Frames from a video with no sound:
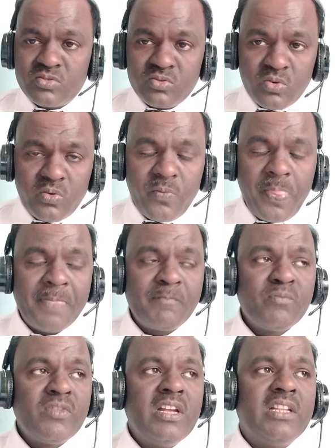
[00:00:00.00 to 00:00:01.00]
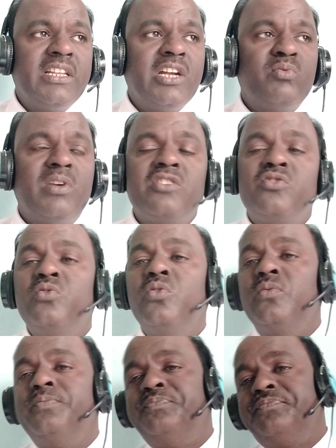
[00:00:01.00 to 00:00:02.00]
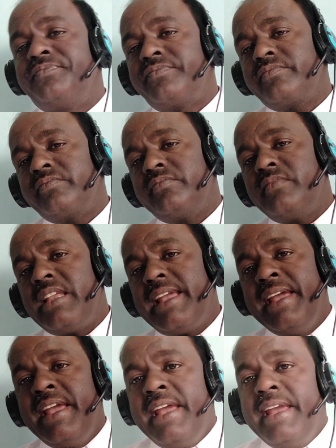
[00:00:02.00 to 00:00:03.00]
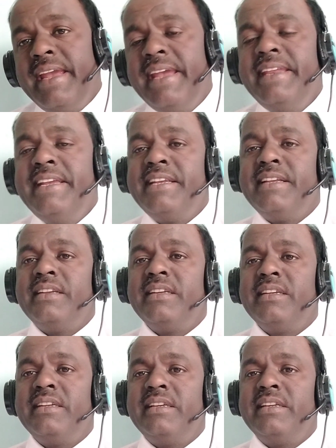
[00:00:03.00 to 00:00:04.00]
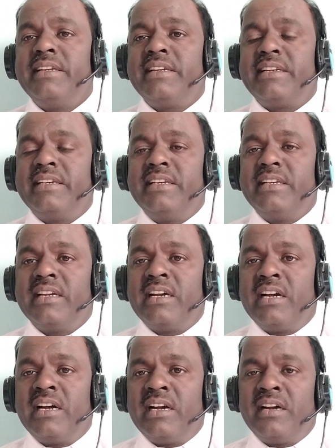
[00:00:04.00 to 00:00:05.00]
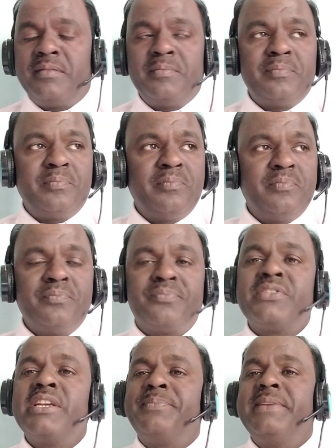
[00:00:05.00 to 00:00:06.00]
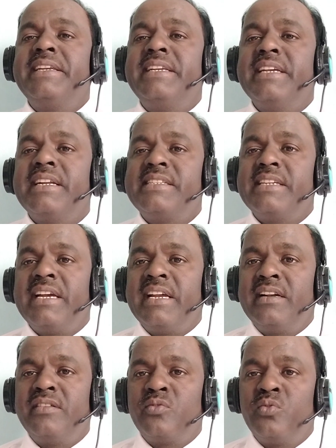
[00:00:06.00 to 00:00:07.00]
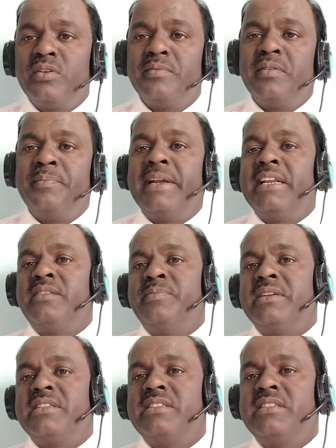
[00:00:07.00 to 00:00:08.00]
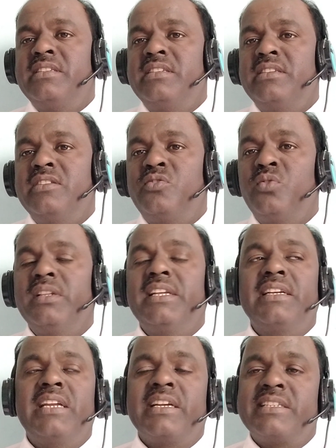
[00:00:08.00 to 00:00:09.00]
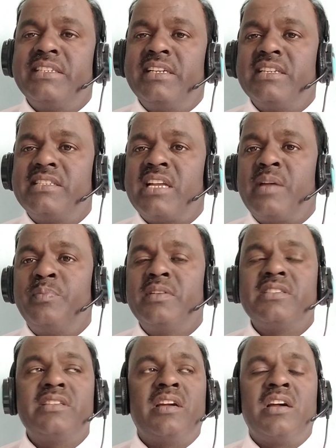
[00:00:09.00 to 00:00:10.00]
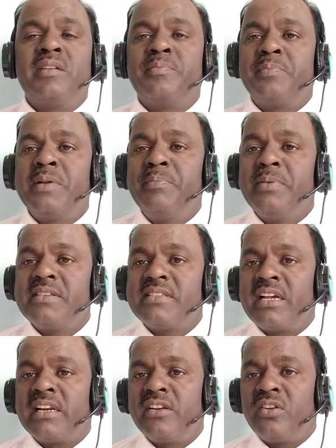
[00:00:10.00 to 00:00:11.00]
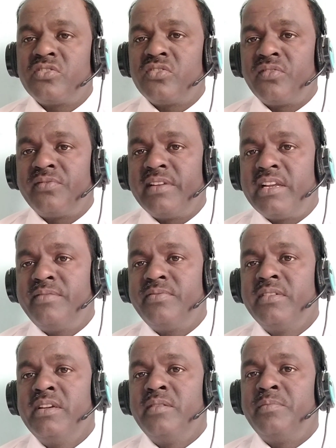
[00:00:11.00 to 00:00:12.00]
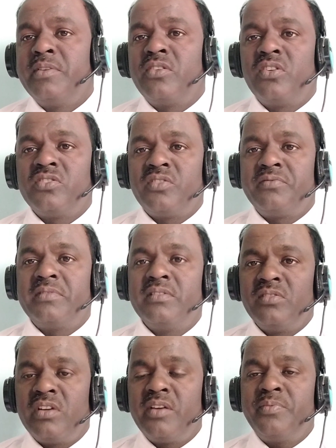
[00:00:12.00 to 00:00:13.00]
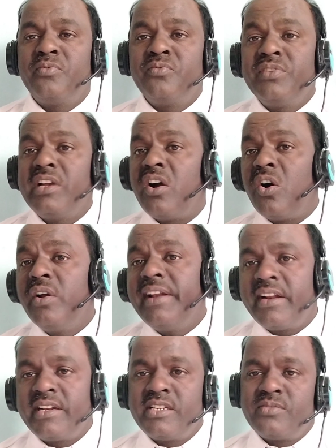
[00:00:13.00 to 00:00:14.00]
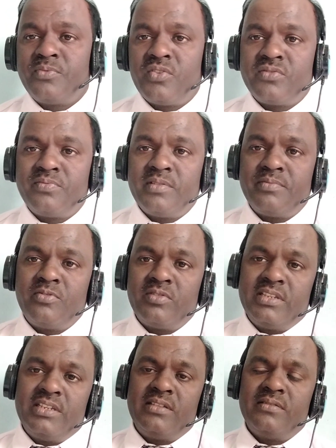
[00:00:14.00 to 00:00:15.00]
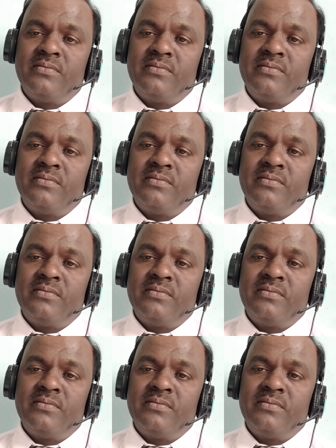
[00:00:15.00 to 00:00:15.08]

no there was no any uh, safety gears and good managements, so that accidents happens and people are lost of life. Because of we all are responsible for that.